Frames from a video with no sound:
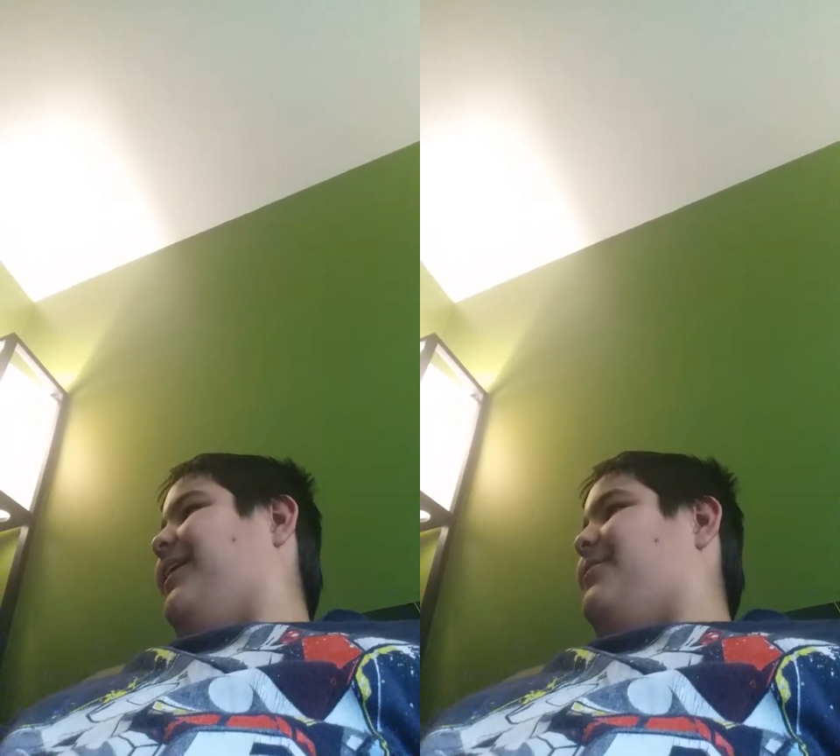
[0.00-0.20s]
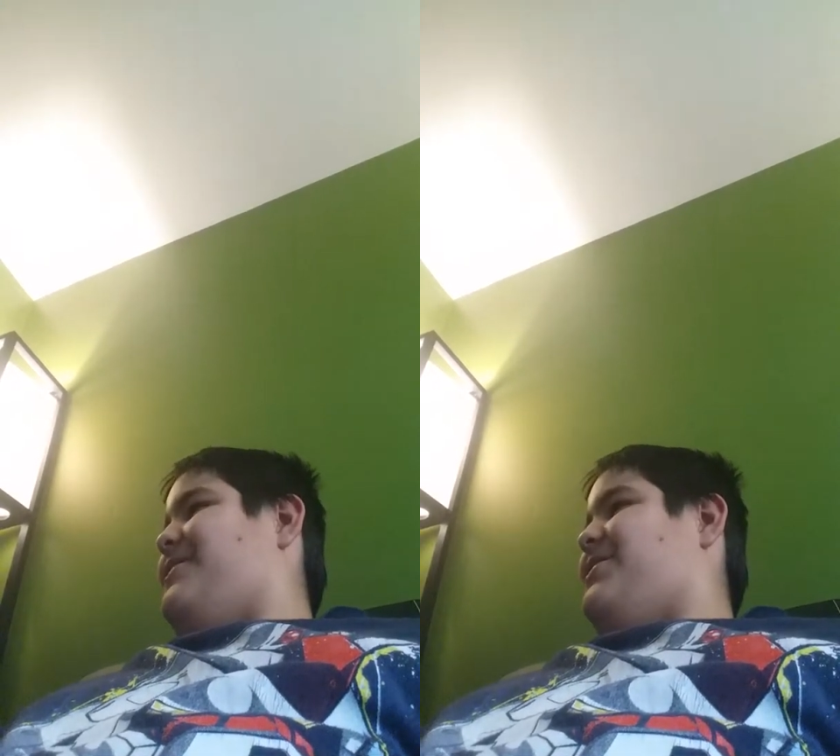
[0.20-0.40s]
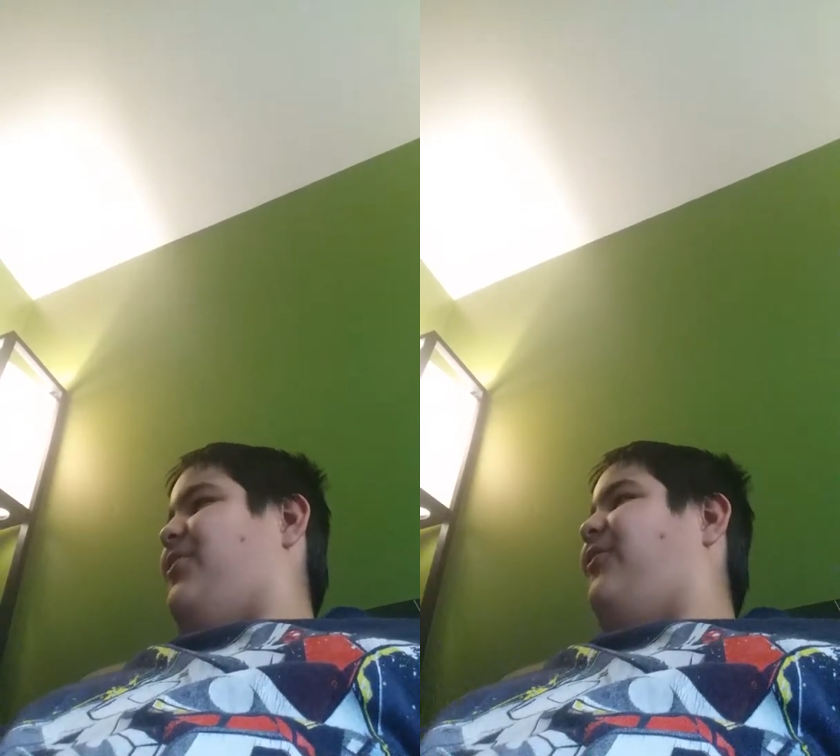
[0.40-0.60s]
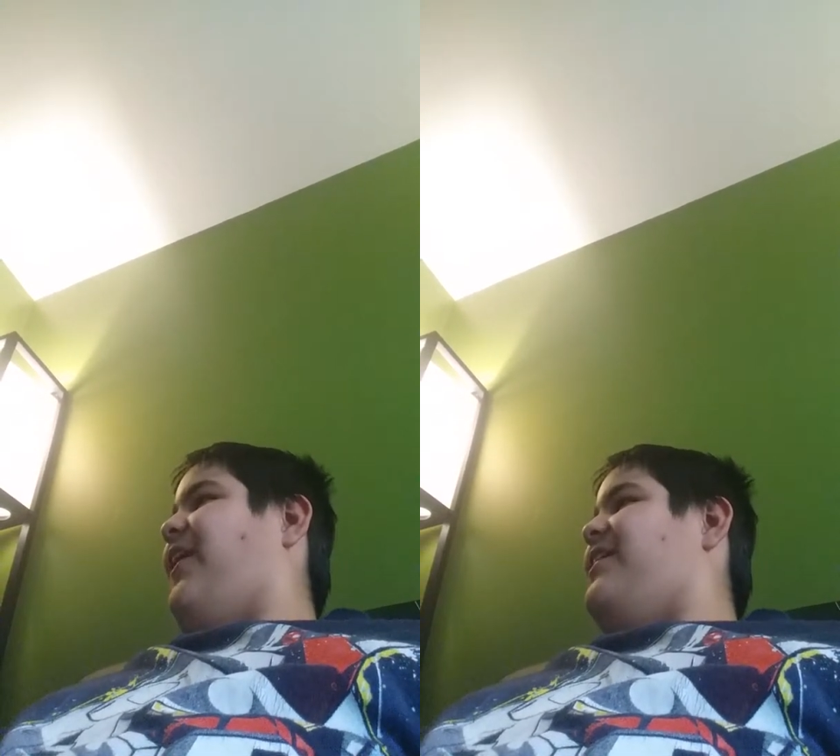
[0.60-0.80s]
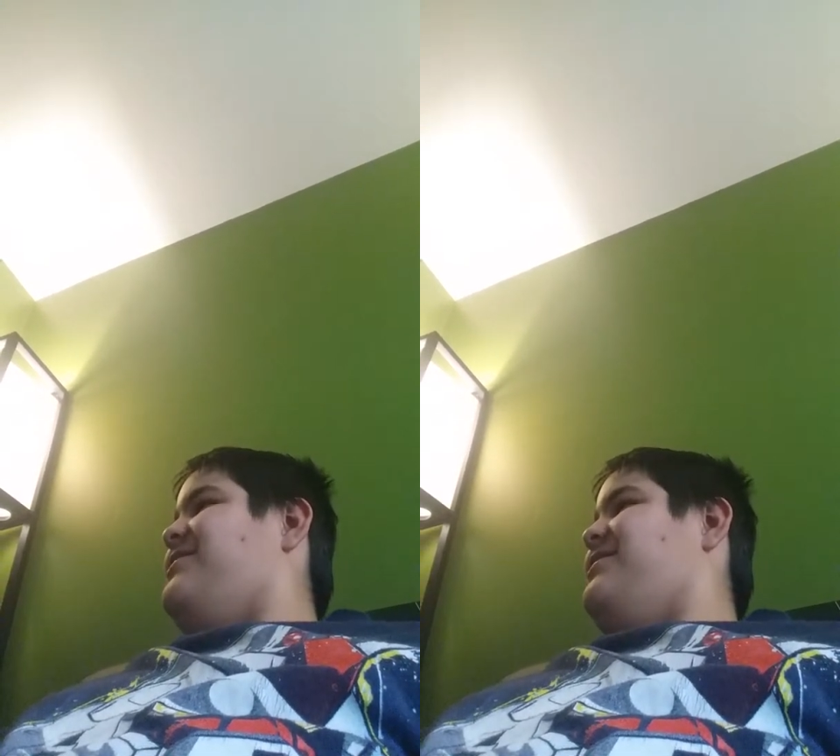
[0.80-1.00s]
Are we still
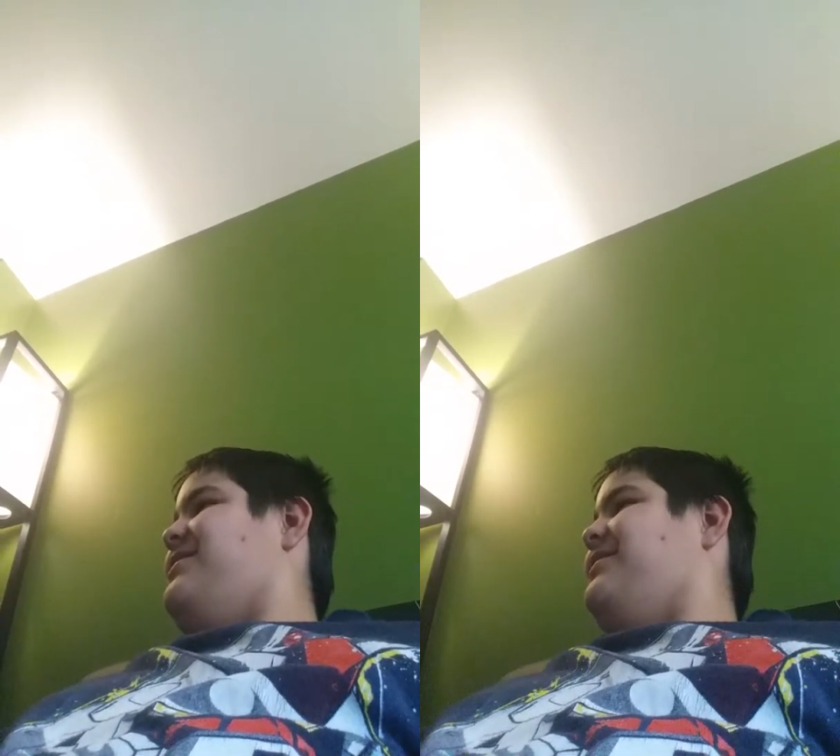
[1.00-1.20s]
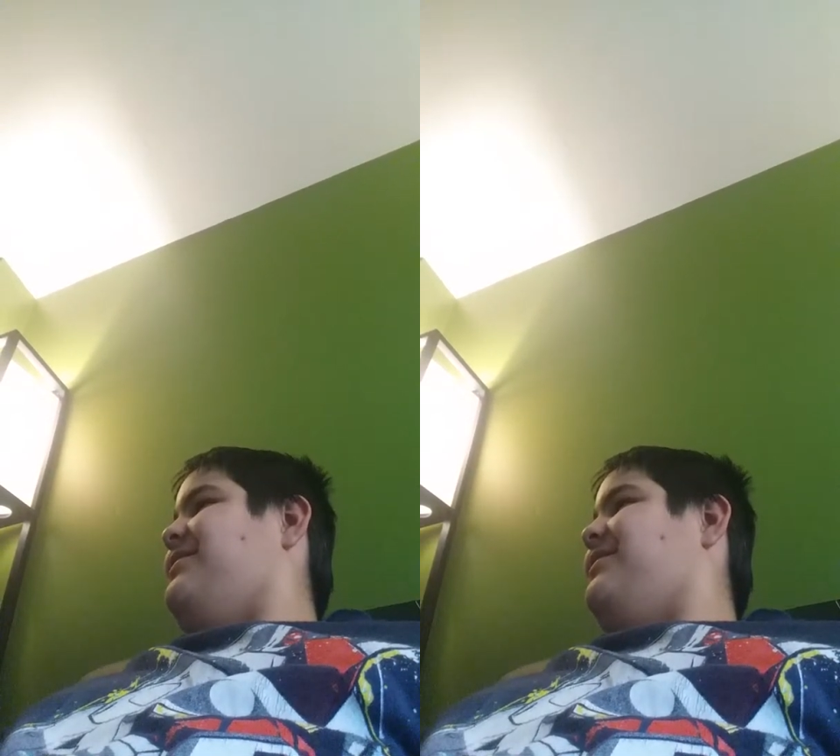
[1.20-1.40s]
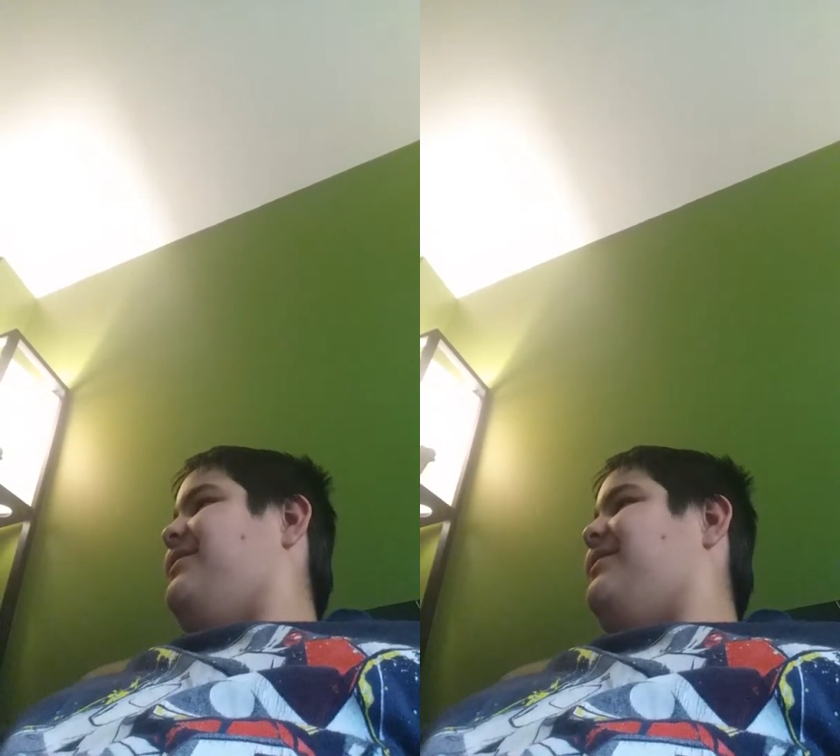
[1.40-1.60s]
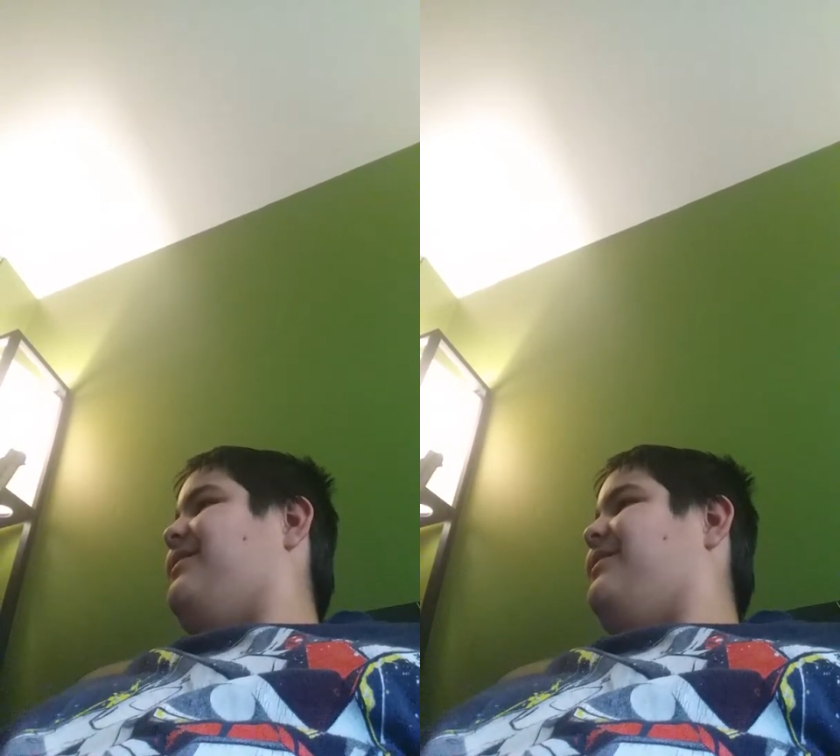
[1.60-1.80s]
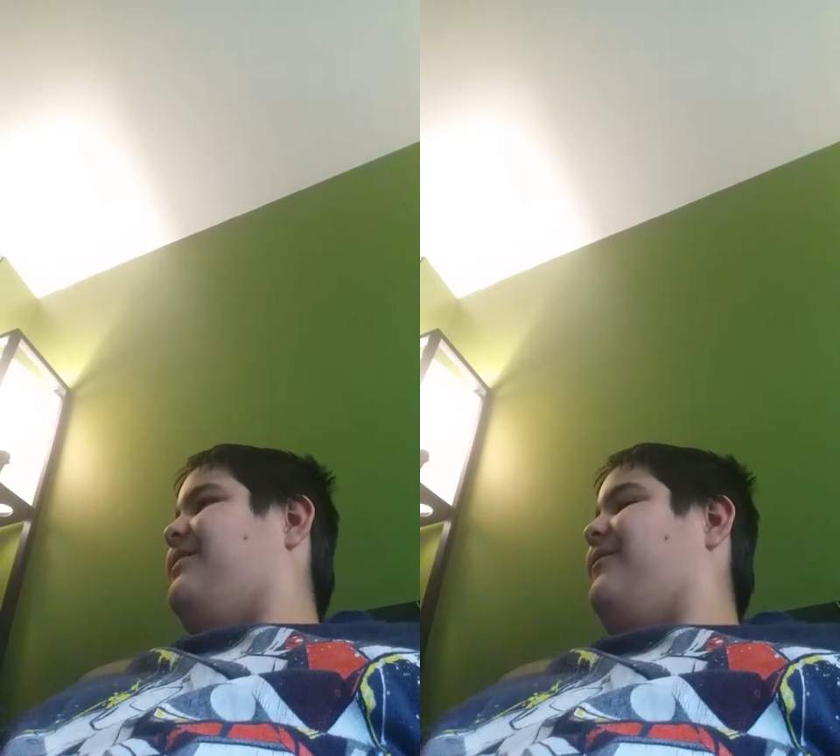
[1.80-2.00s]
friends?
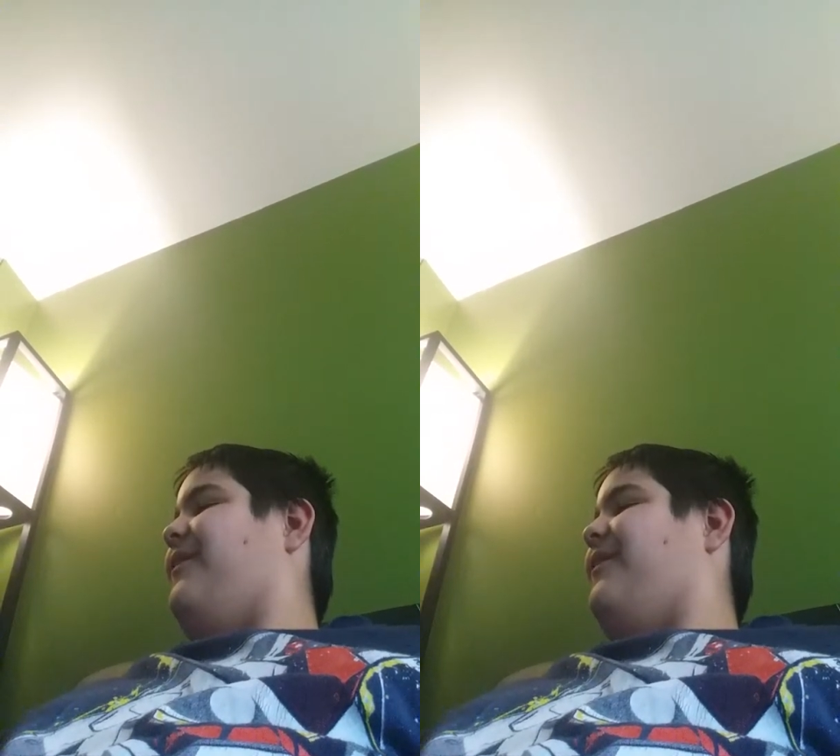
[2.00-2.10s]
Yes.